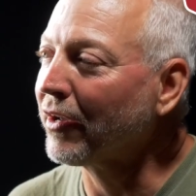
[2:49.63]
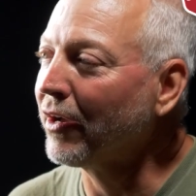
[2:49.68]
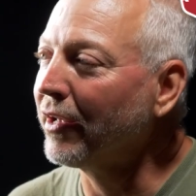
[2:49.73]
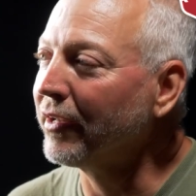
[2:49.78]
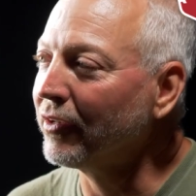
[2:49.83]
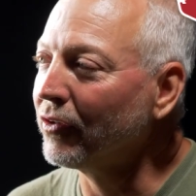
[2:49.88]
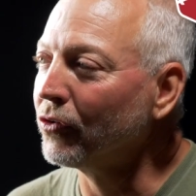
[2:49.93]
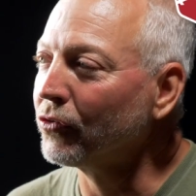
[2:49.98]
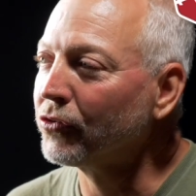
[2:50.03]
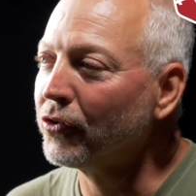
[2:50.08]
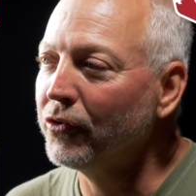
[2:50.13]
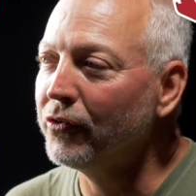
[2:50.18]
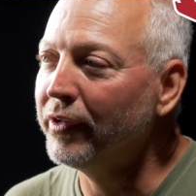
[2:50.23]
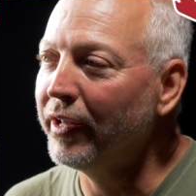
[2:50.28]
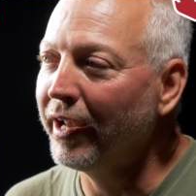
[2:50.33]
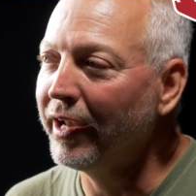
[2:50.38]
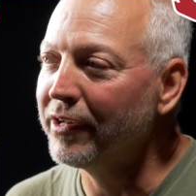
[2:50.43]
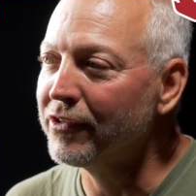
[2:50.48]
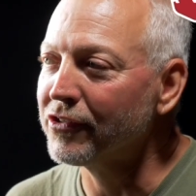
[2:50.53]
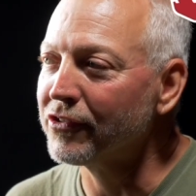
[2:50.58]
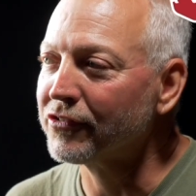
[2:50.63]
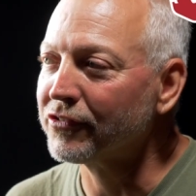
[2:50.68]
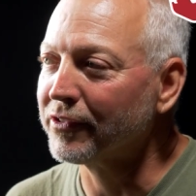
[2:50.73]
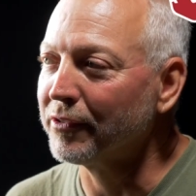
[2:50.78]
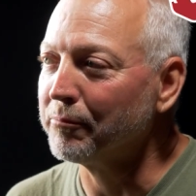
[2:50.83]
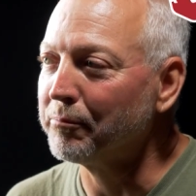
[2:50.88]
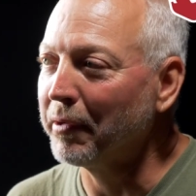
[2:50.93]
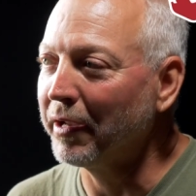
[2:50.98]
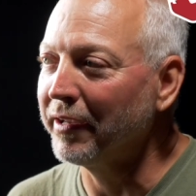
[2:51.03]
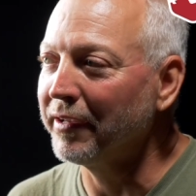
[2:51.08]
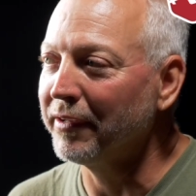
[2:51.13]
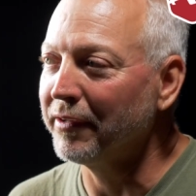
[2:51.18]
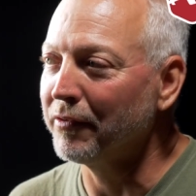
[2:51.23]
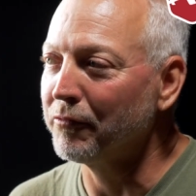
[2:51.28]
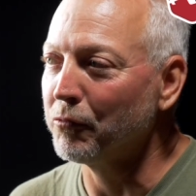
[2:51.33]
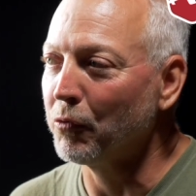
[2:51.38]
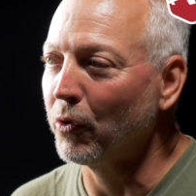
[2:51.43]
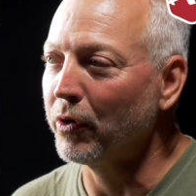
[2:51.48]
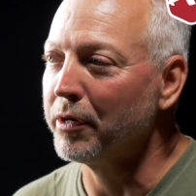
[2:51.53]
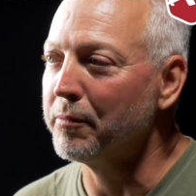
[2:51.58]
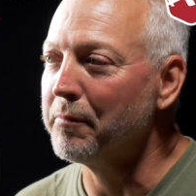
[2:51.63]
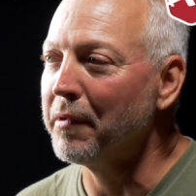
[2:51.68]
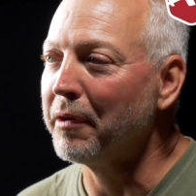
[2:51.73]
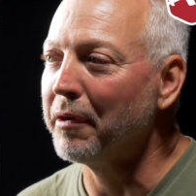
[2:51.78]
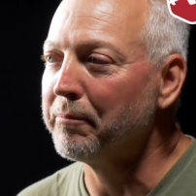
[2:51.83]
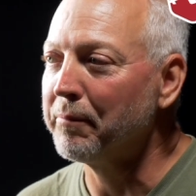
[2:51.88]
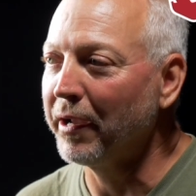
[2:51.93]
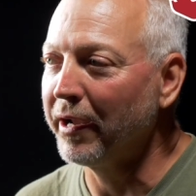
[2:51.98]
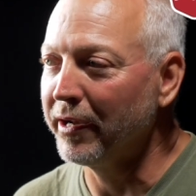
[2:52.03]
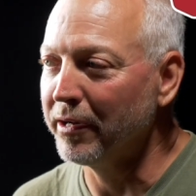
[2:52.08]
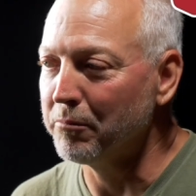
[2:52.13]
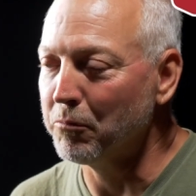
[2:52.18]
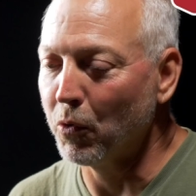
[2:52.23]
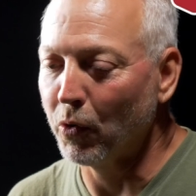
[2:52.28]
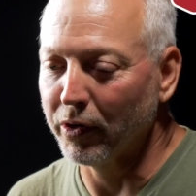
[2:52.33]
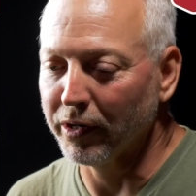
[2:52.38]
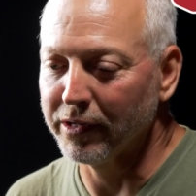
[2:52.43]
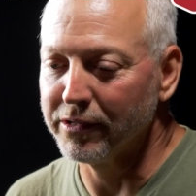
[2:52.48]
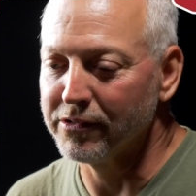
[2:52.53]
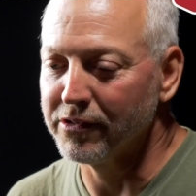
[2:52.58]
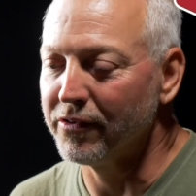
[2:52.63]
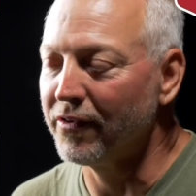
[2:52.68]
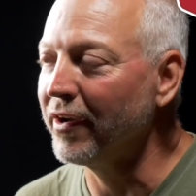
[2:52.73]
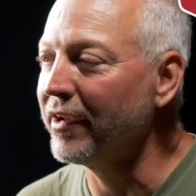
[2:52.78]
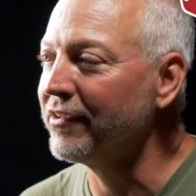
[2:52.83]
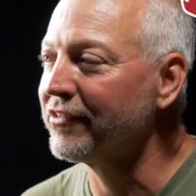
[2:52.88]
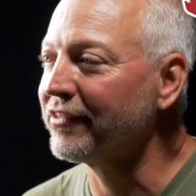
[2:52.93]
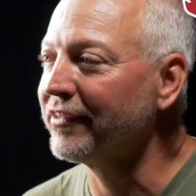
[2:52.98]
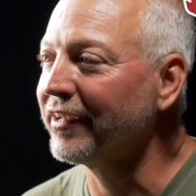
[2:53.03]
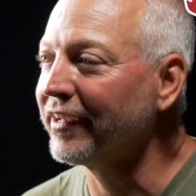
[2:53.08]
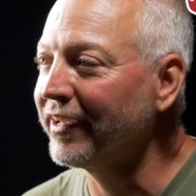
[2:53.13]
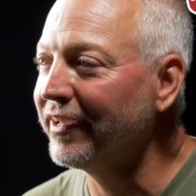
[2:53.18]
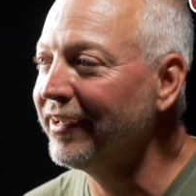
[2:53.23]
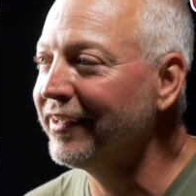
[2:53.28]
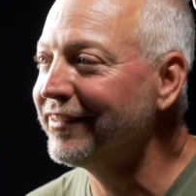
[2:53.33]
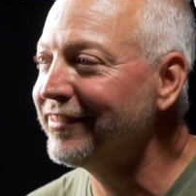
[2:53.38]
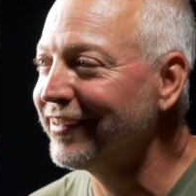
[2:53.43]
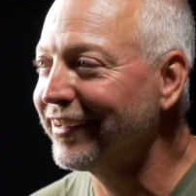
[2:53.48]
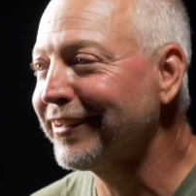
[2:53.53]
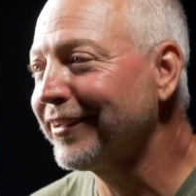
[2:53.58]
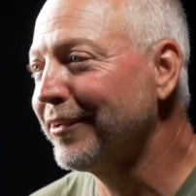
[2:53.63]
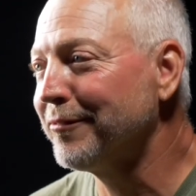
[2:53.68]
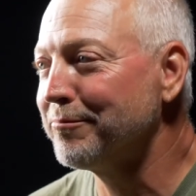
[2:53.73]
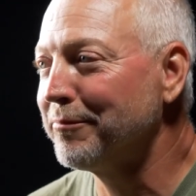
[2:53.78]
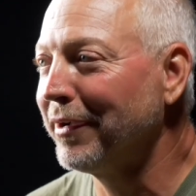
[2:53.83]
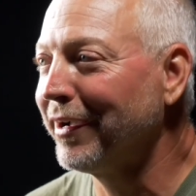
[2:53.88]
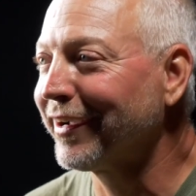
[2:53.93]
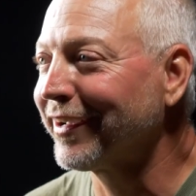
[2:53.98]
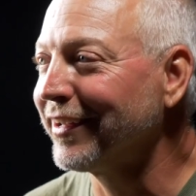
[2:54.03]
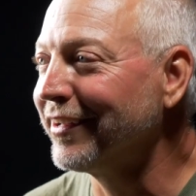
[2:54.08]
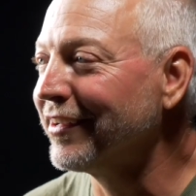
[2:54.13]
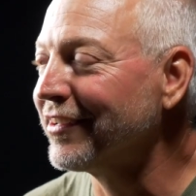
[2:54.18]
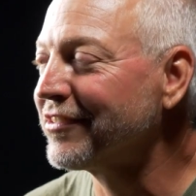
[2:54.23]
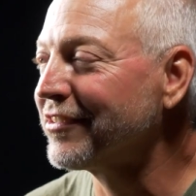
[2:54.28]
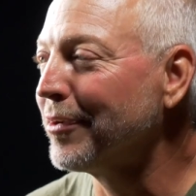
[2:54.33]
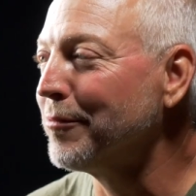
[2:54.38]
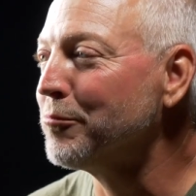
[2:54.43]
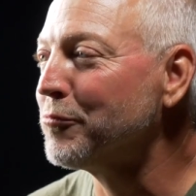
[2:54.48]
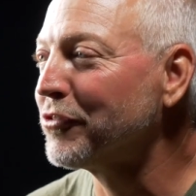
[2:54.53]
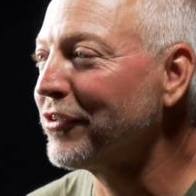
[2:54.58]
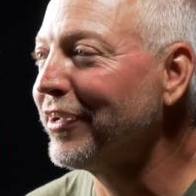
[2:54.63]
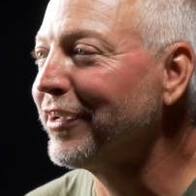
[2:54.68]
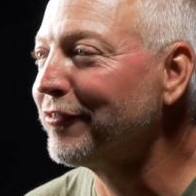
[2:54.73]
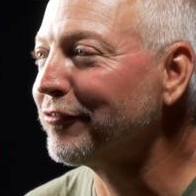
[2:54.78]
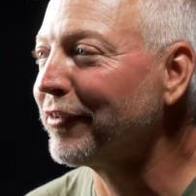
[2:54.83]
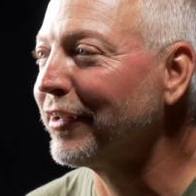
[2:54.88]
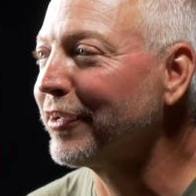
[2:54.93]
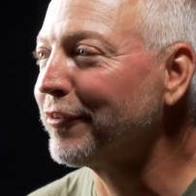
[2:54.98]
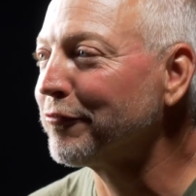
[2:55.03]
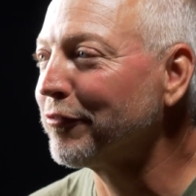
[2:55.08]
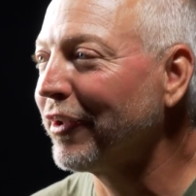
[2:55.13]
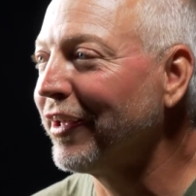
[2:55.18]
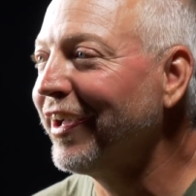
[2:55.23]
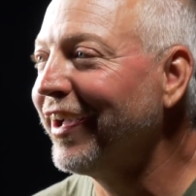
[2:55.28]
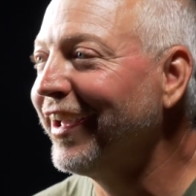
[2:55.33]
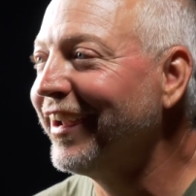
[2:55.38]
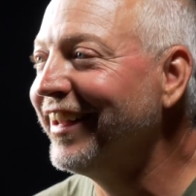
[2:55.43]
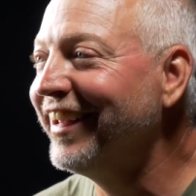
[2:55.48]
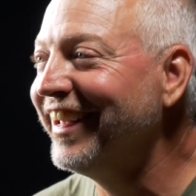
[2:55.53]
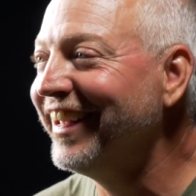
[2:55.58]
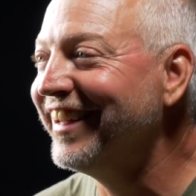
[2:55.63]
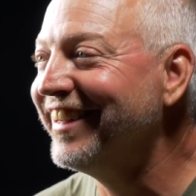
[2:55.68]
got a little too dangerous to pay, worried about paying a mortgage and raising the kids. I got back into something safe like flying.